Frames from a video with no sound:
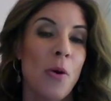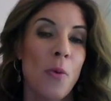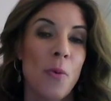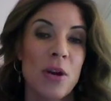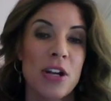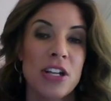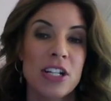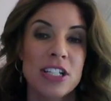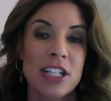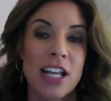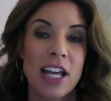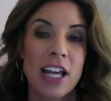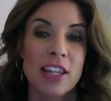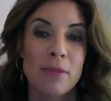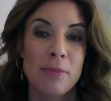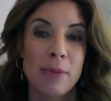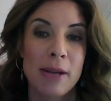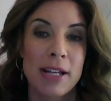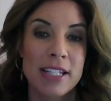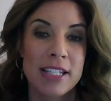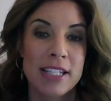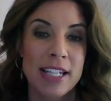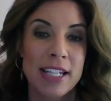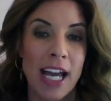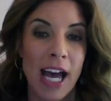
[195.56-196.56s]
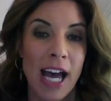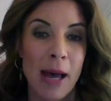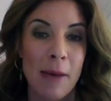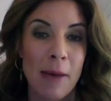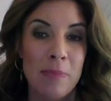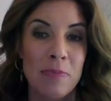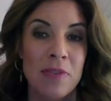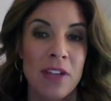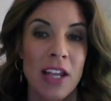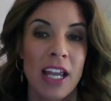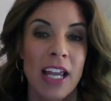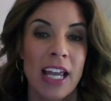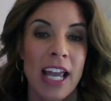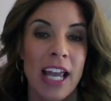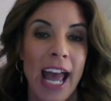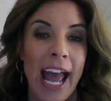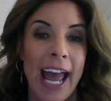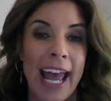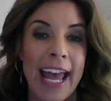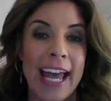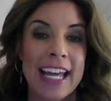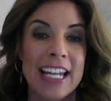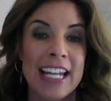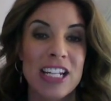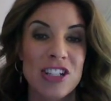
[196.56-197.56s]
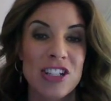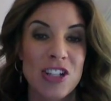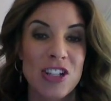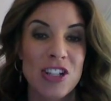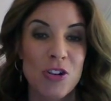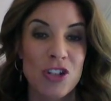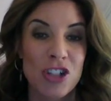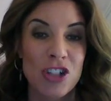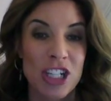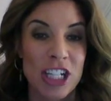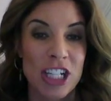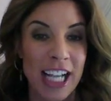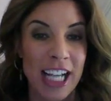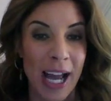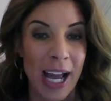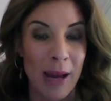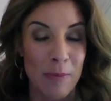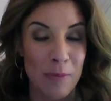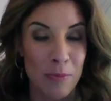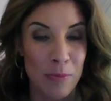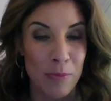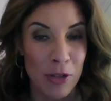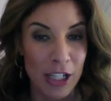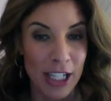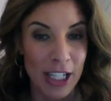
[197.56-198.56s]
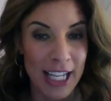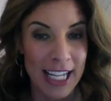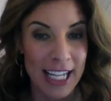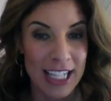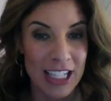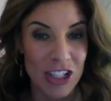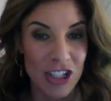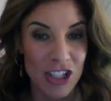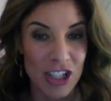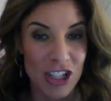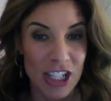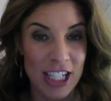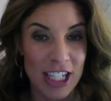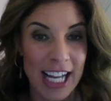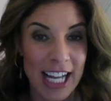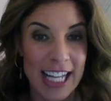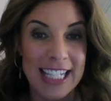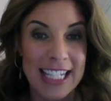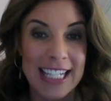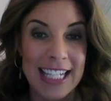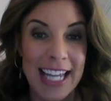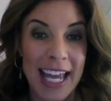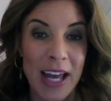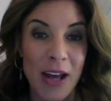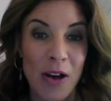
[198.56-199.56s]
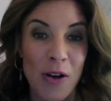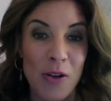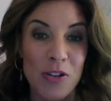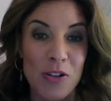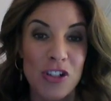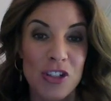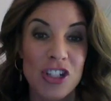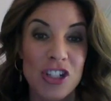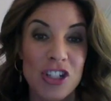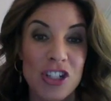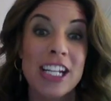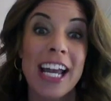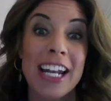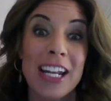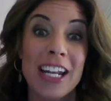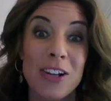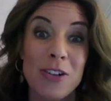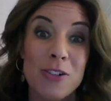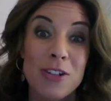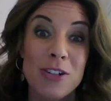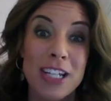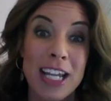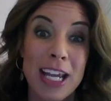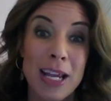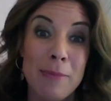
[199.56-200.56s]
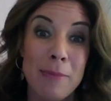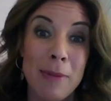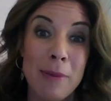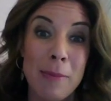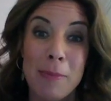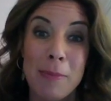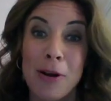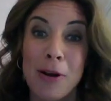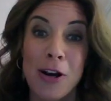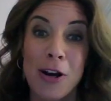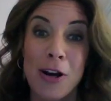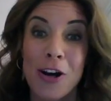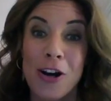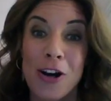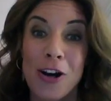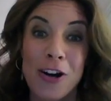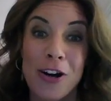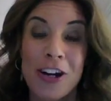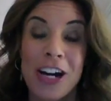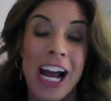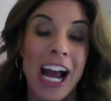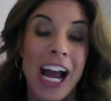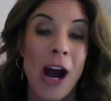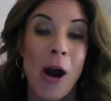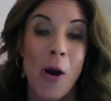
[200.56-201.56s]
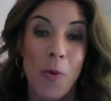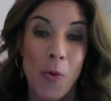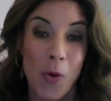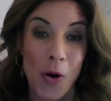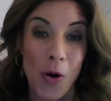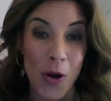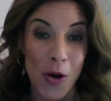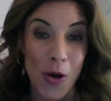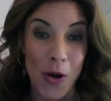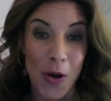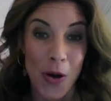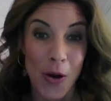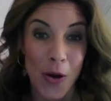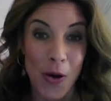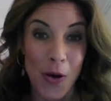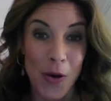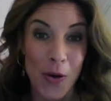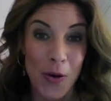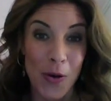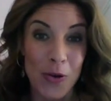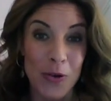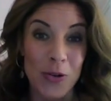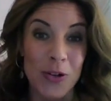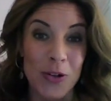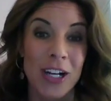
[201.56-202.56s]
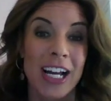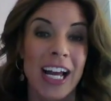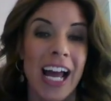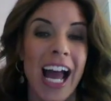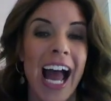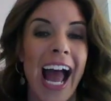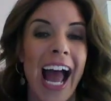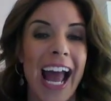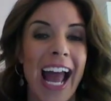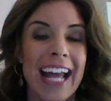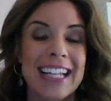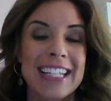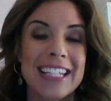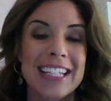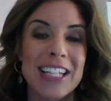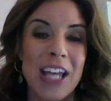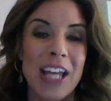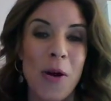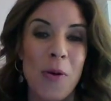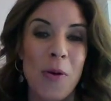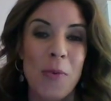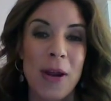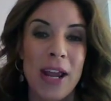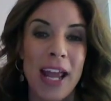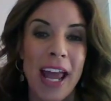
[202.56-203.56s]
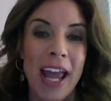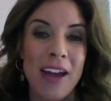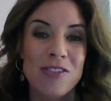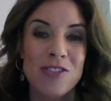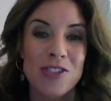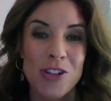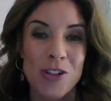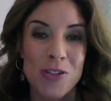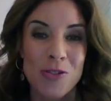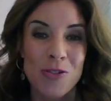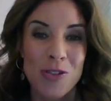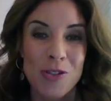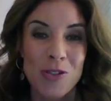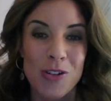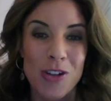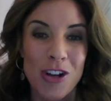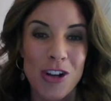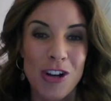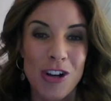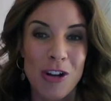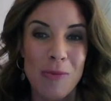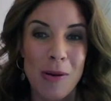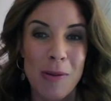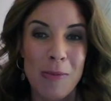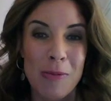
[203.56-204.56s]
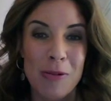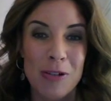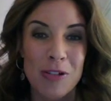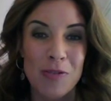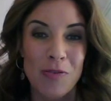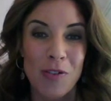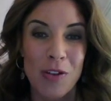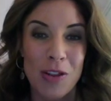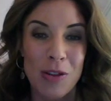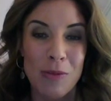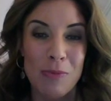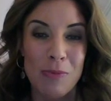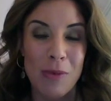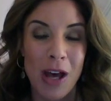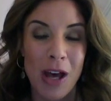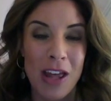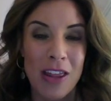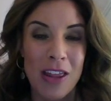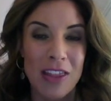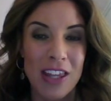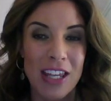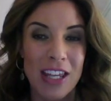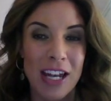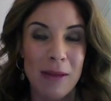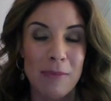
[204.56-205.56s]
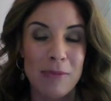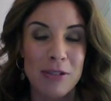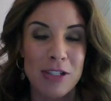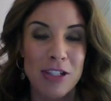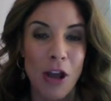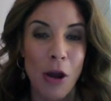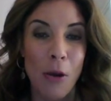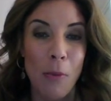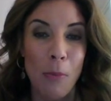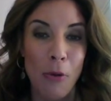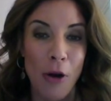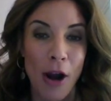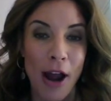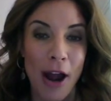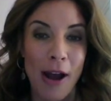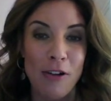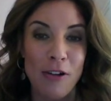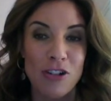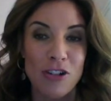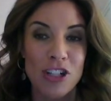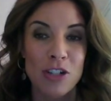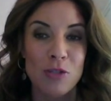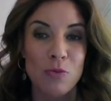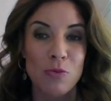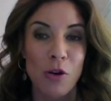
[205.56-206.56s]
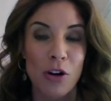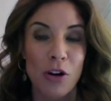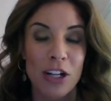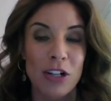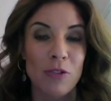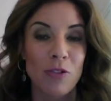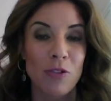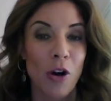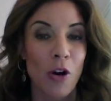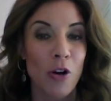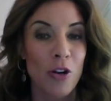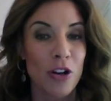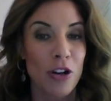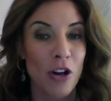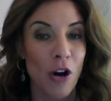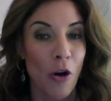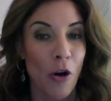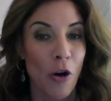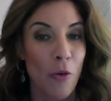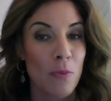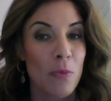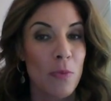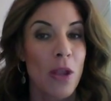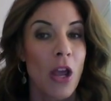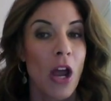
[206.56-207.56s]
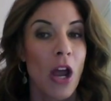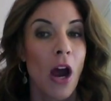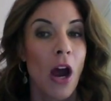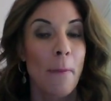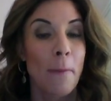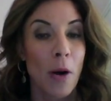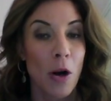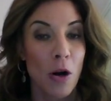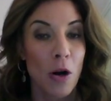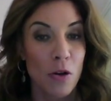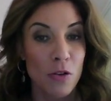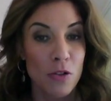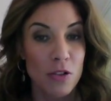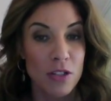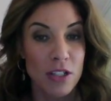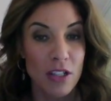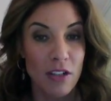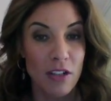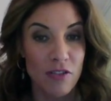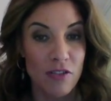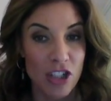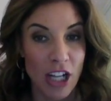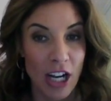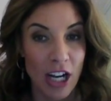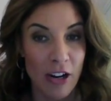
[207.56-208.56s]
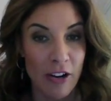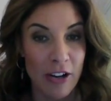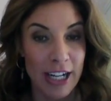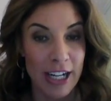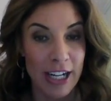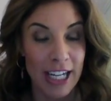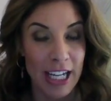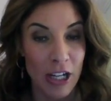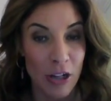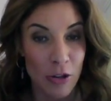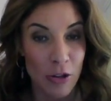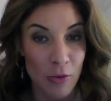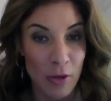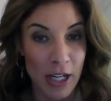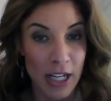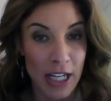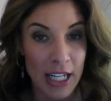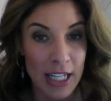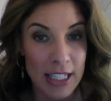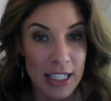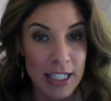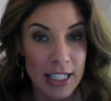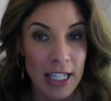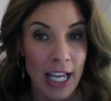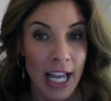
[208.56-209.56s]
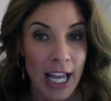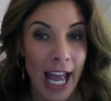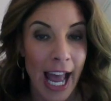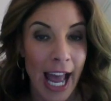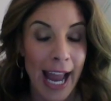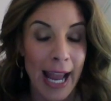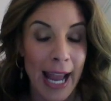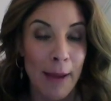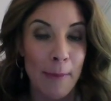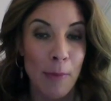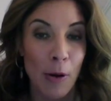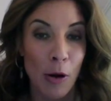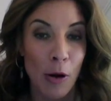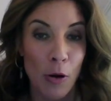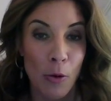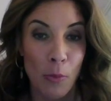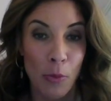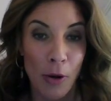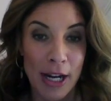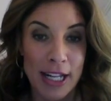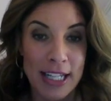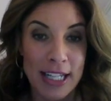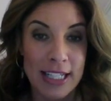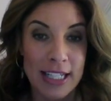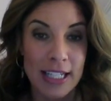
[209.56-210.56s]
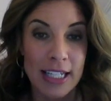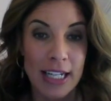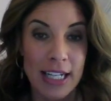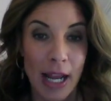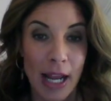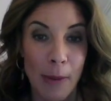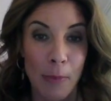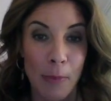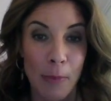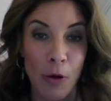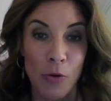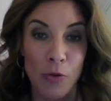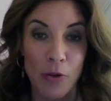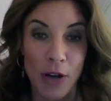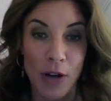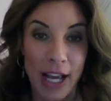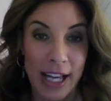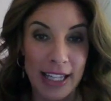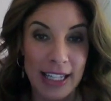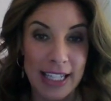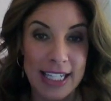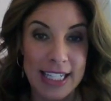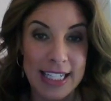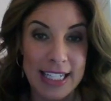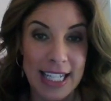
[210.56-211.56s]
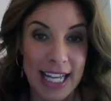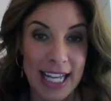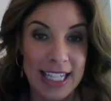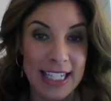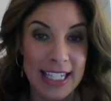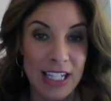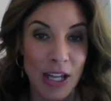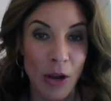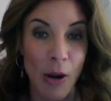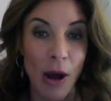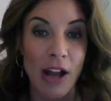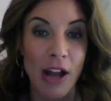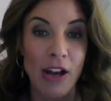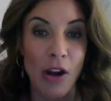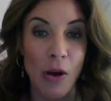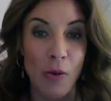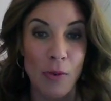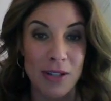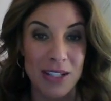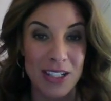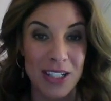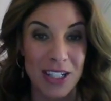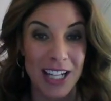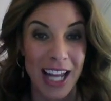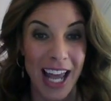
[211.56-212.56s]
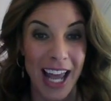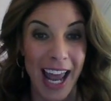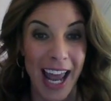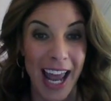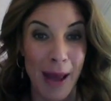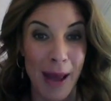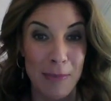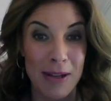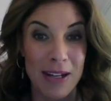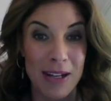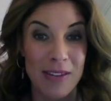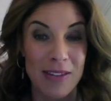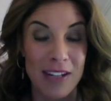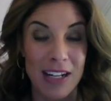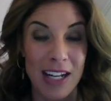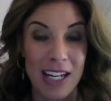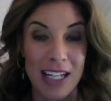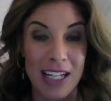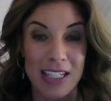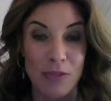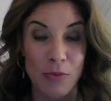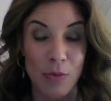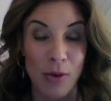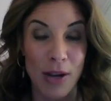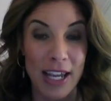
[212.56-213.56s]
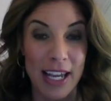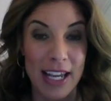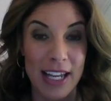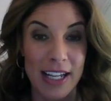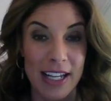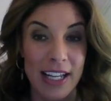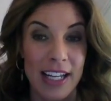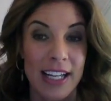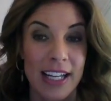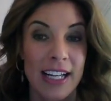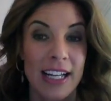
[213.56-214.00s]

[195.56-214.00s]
we just had the best time. And so she got bookings, she got sales, she got a new team member. Woohoo! And so we have 2 new unit members for the month, and I'm so proud. She's working on earning her Pearls of Sharon earrings and pearl bracelet and pearl necklace, and so I know what's going to happen in the next week.